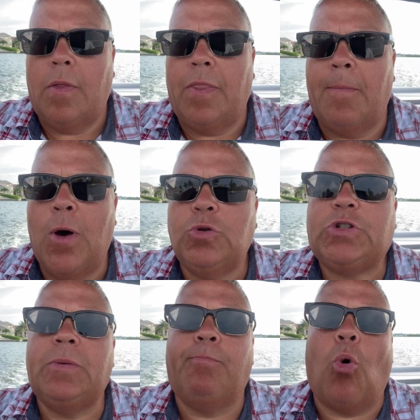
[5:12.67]
The
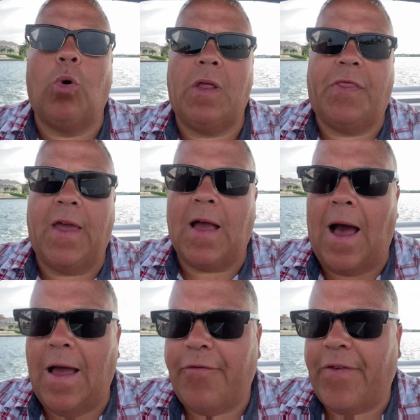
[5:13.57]
most important thing
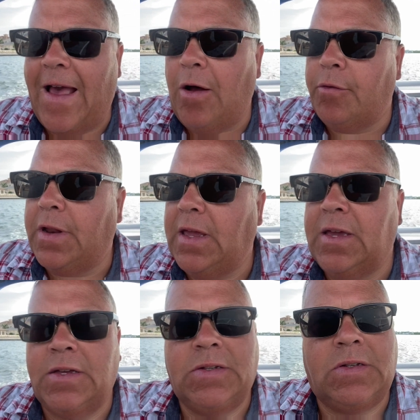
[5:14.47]
I've found
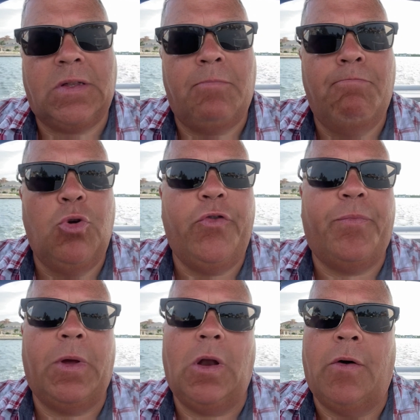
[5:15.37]
is the
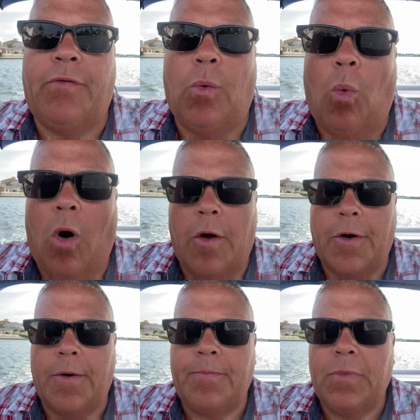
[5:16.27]
movement of the
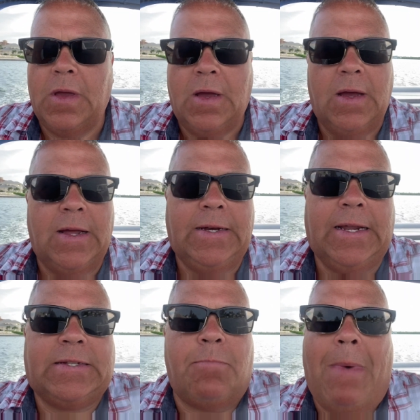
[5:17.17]
water.
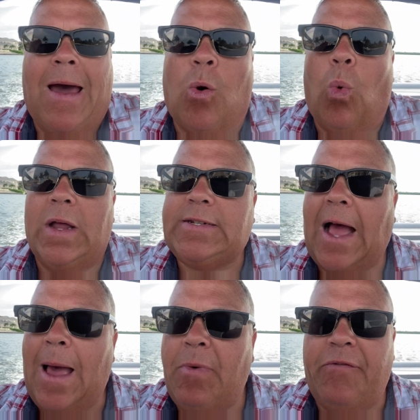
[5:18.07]
Doesn't matter what
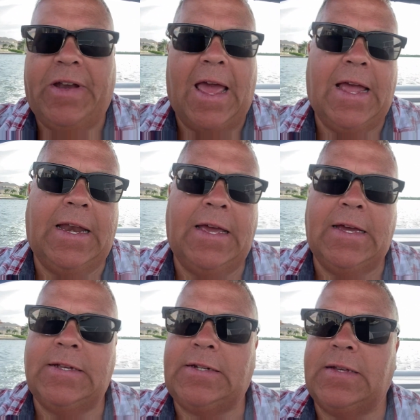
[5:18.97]
time of day it
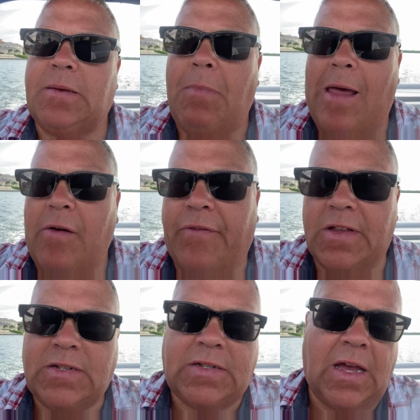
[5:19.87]
is, doesn't matter if
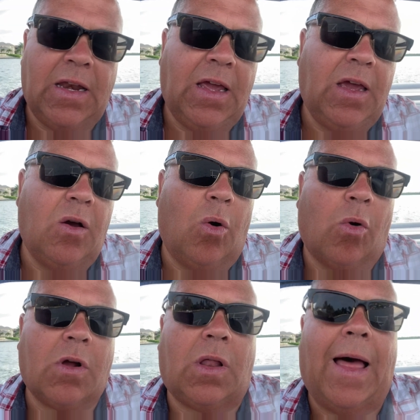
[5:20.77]
it's sunny
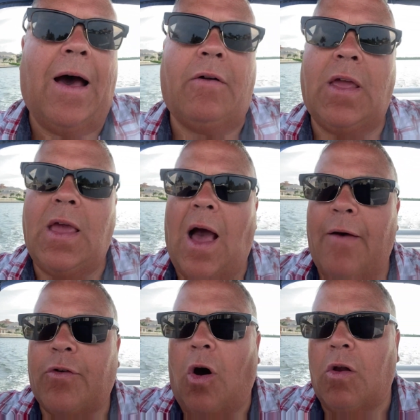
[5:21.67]
or cloudy.
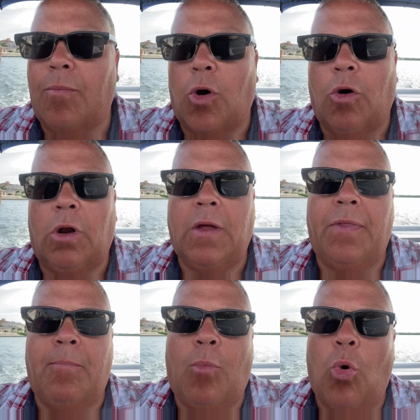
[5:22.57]
I've caught them early in
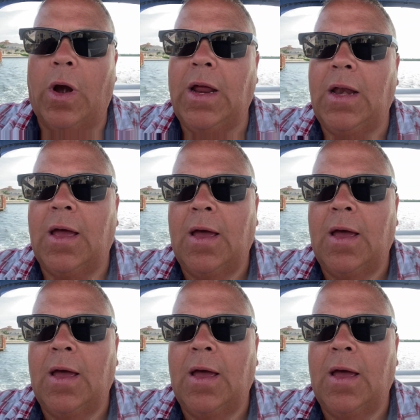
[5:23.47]
the morning.